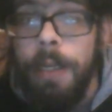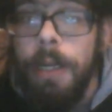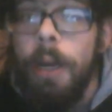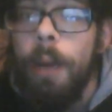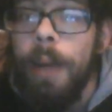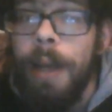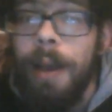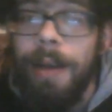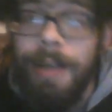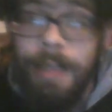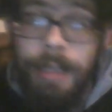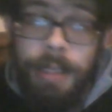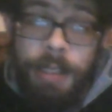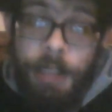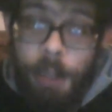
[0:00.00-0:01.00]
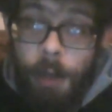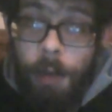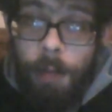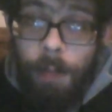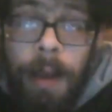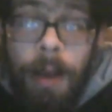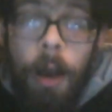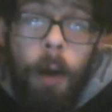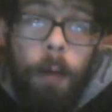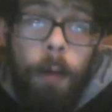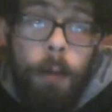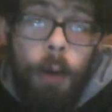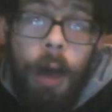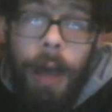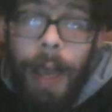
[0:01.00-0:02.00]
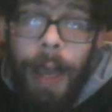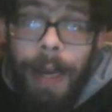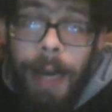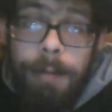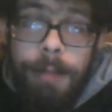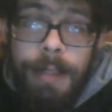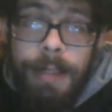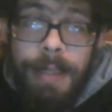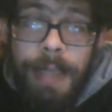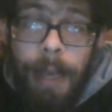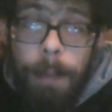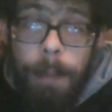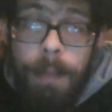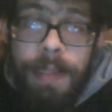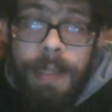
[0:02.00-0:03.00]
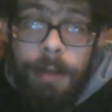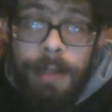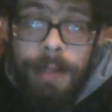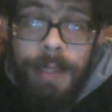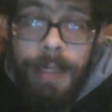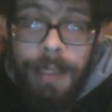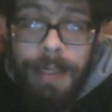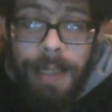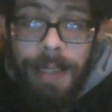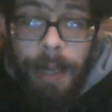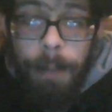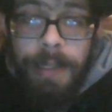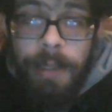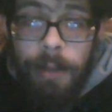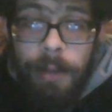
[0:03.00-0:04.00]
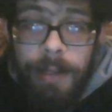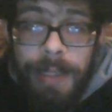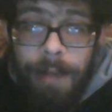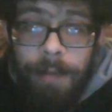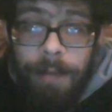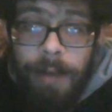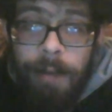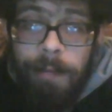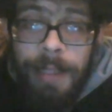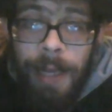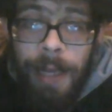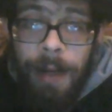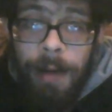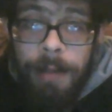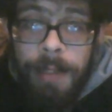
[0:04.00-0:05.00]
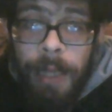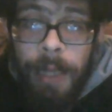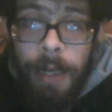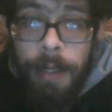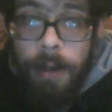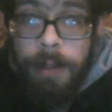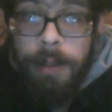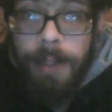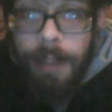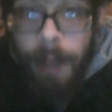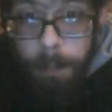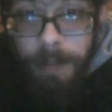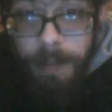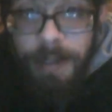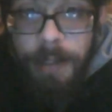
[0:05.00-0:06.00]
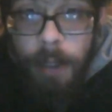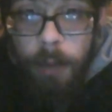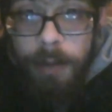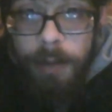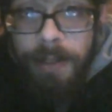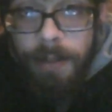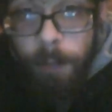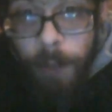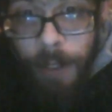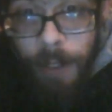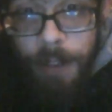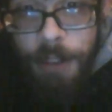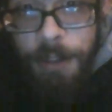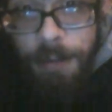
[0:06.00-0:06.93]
going on in this show. Overall, I'd have to say episode 6 and episode 7 of Attack on Titan are the episodes of which